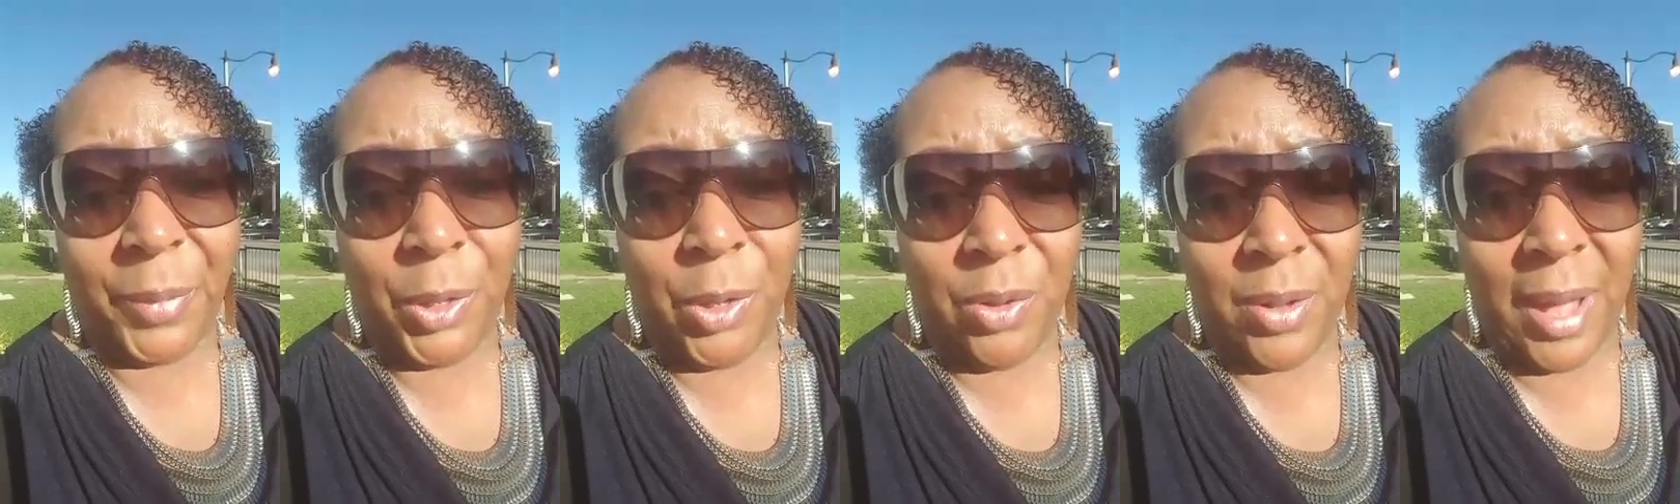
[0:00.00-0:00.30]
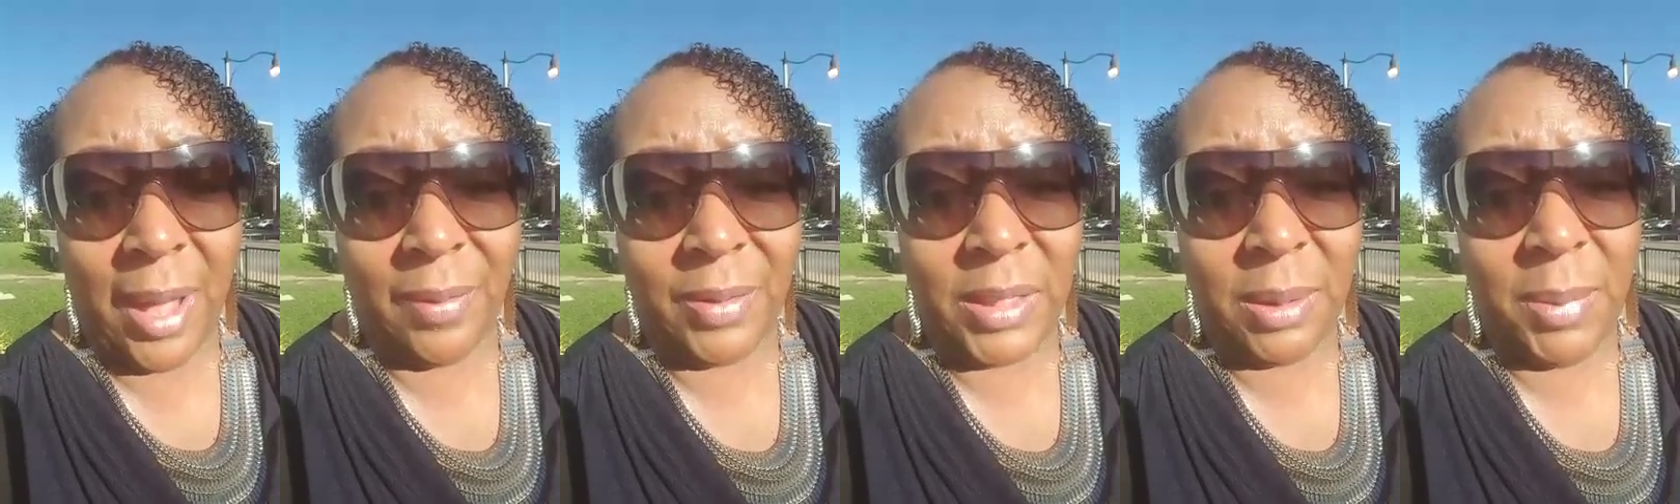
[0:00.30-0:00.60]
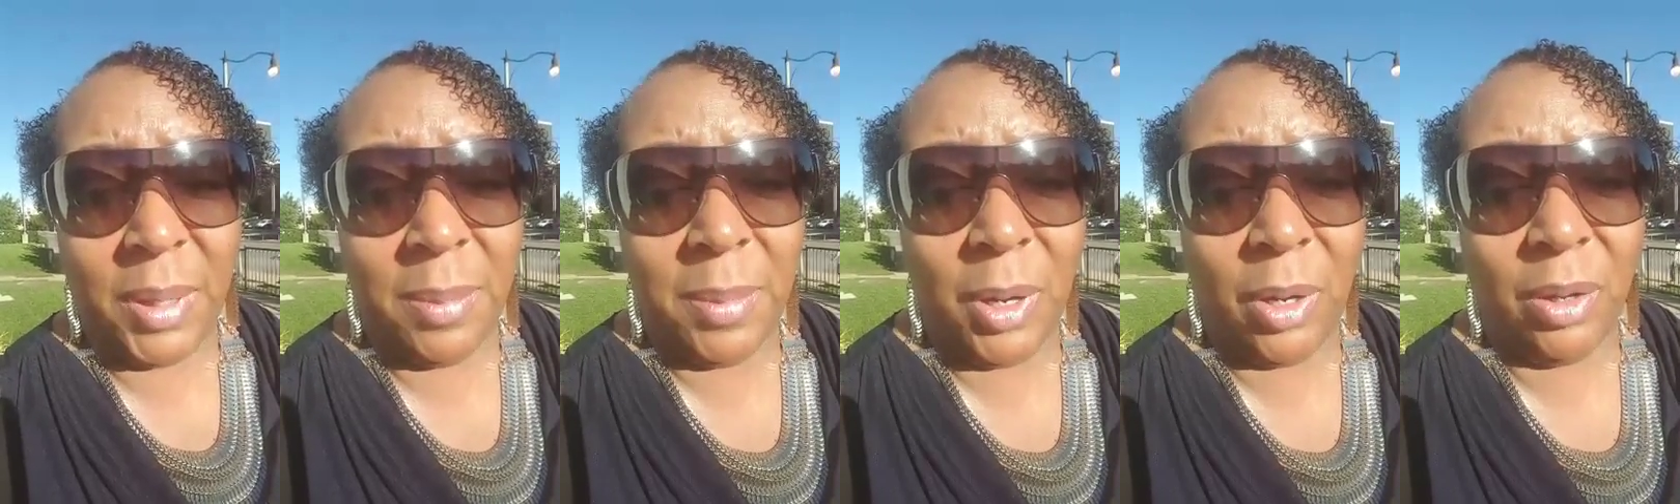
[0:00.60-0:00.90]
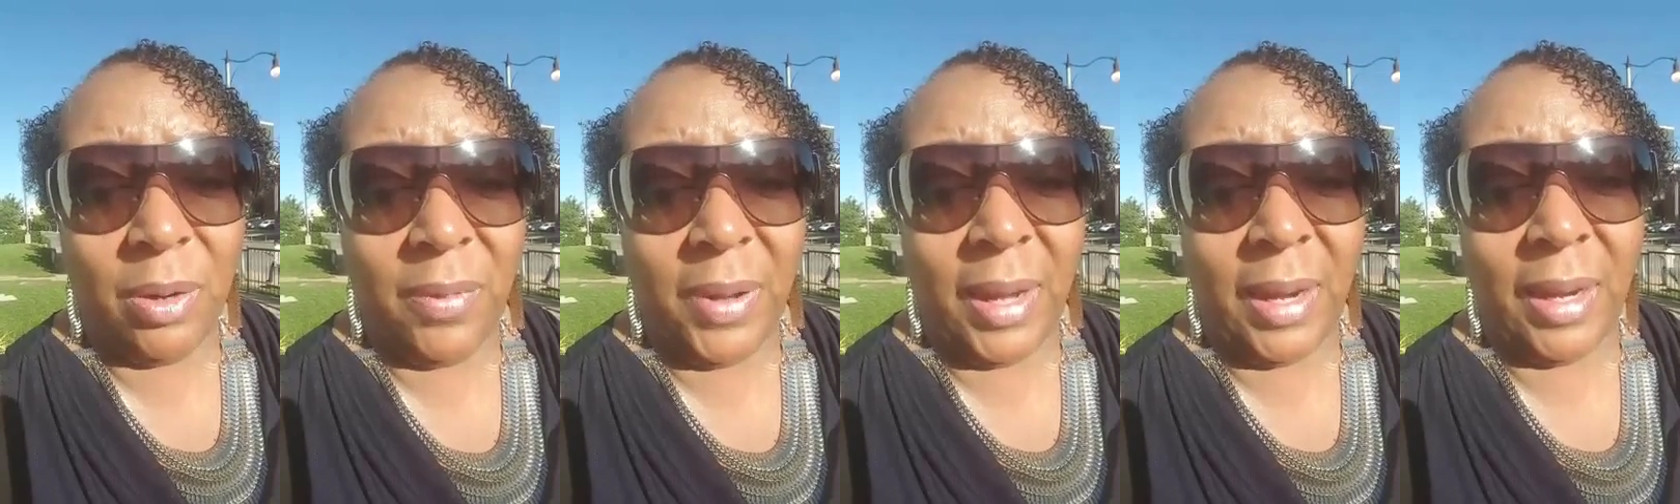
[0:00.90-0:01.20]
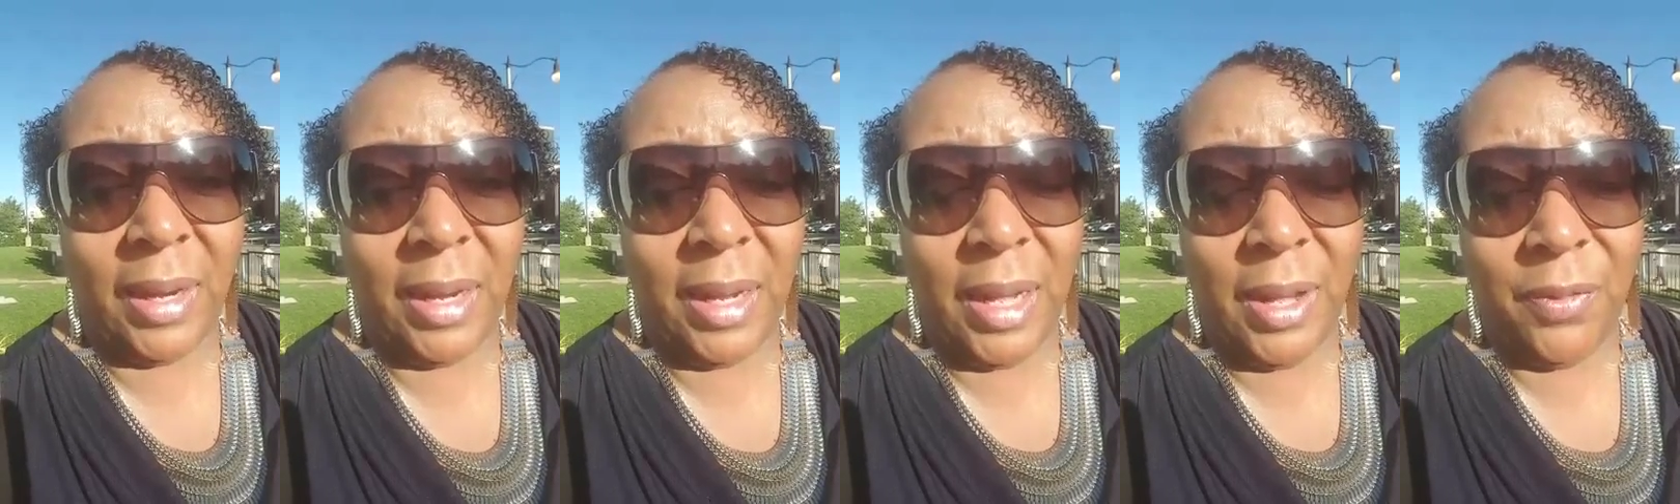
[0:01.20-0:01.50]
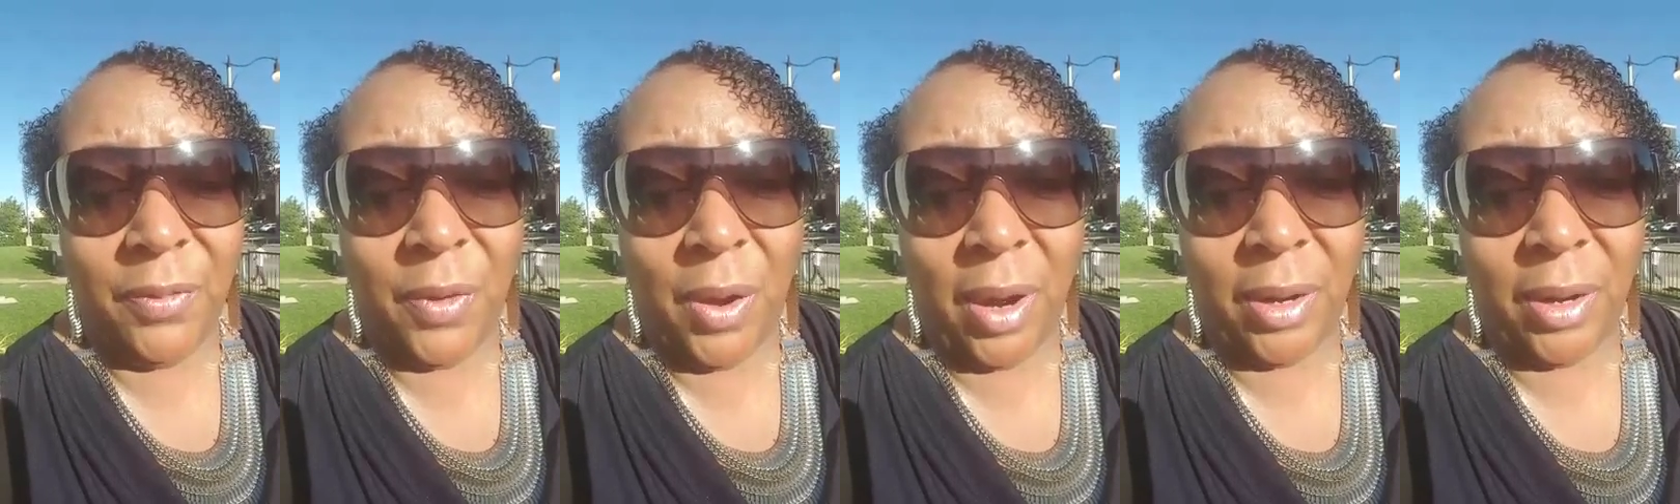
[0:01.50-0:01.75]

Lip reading: You have to be motivated. If